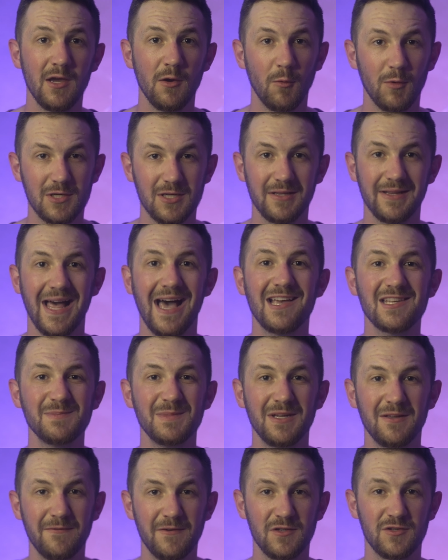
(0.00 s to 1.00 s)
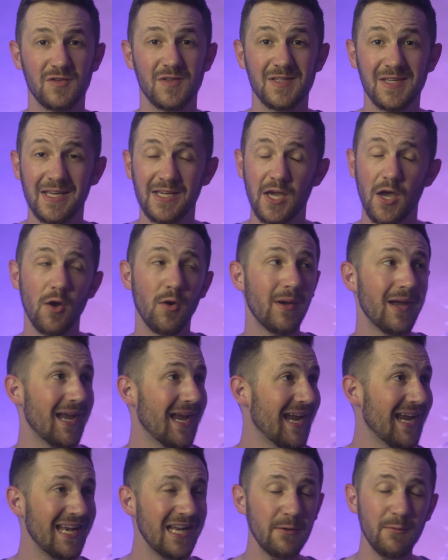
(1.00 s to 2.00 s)
which allows me to fish the Senko
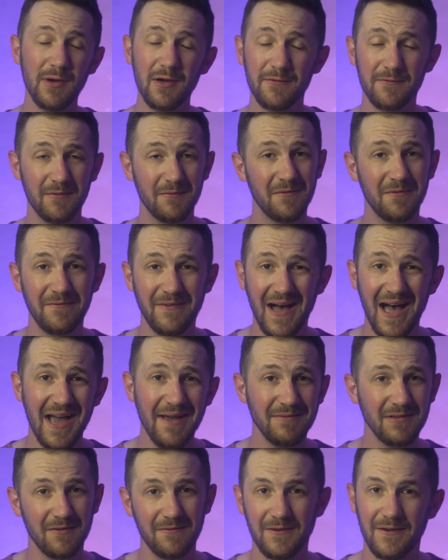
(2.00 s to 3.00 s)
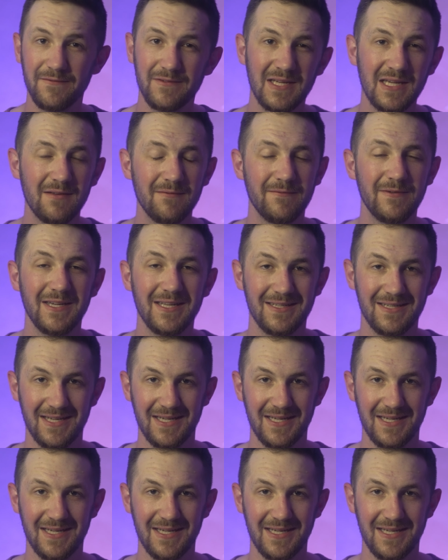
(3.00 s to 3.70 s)
anywhere from 5 to 15 feet